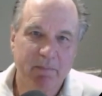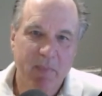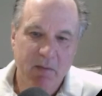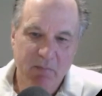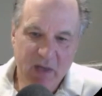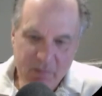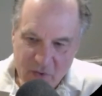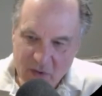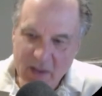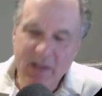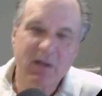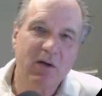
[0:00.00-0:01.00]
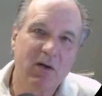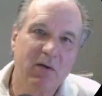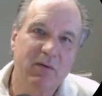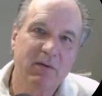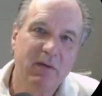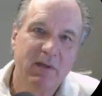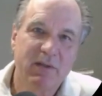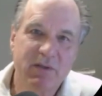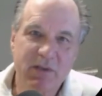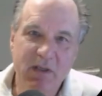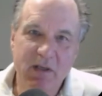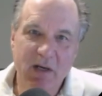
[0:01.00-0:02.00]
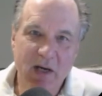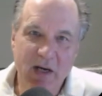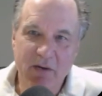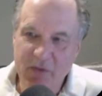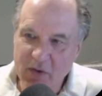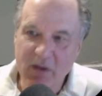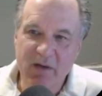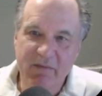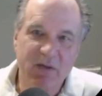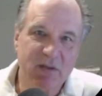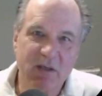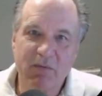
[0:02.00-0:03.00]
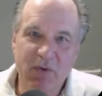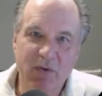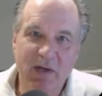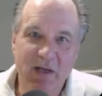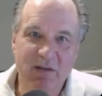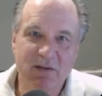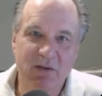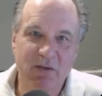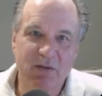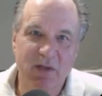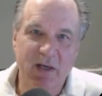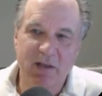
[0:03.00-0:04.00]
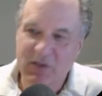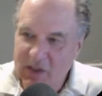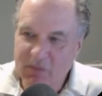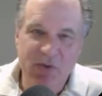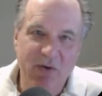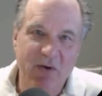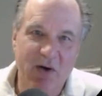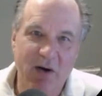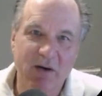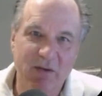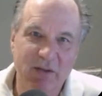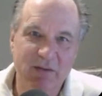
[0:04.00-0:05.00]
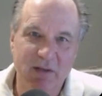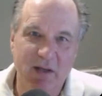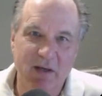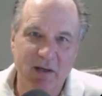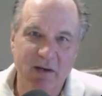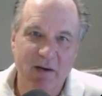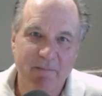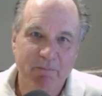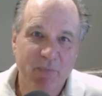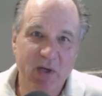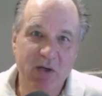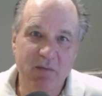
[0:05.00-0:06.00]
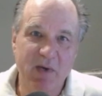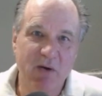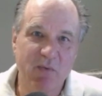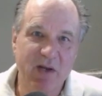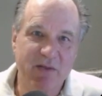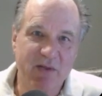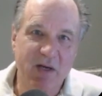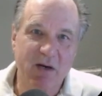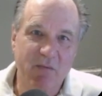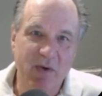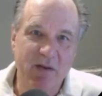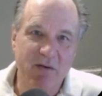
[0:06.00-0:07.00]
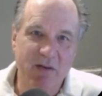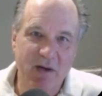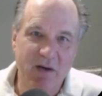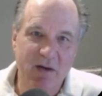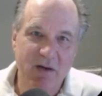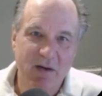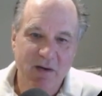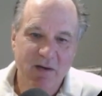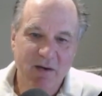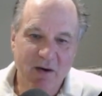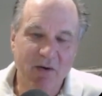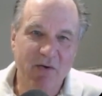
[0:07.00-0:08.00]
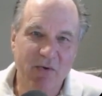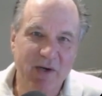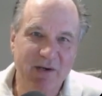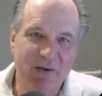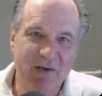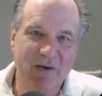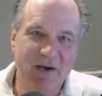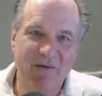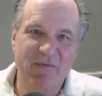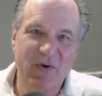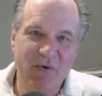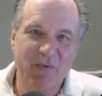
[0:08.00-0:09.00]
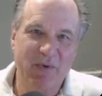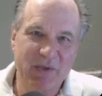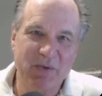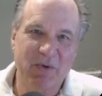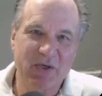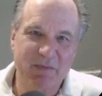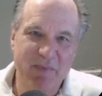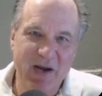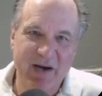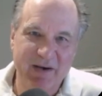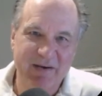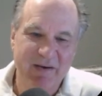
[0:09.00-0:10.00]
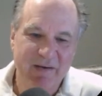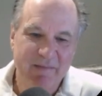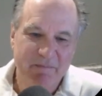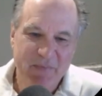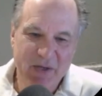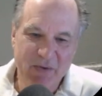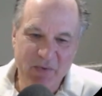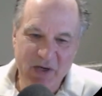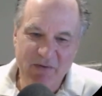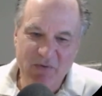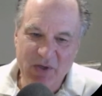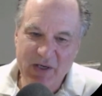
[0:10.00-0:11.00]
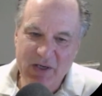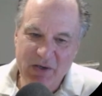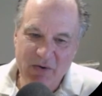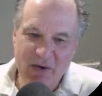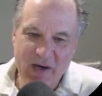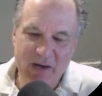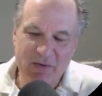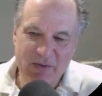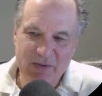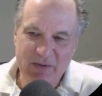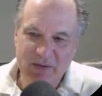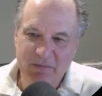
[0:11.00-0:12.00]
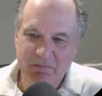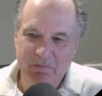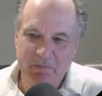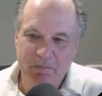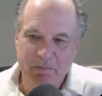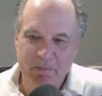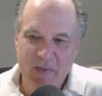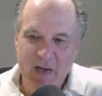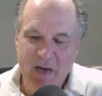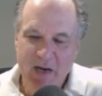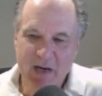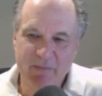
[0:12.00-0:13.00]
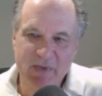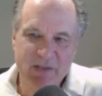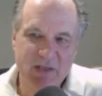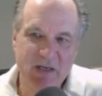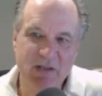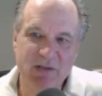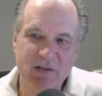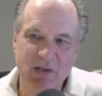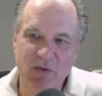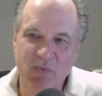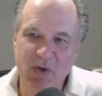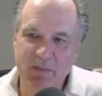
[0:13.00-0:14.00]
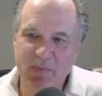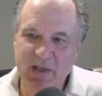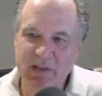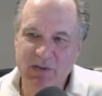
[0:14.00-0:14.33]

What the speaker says: Maybe you'd like to go see how they're living, see what their house looks like, see what their car looks like. Then you may rethink whether they are going to give you what you expect in the way of cleaning your house. And we see this in the workplace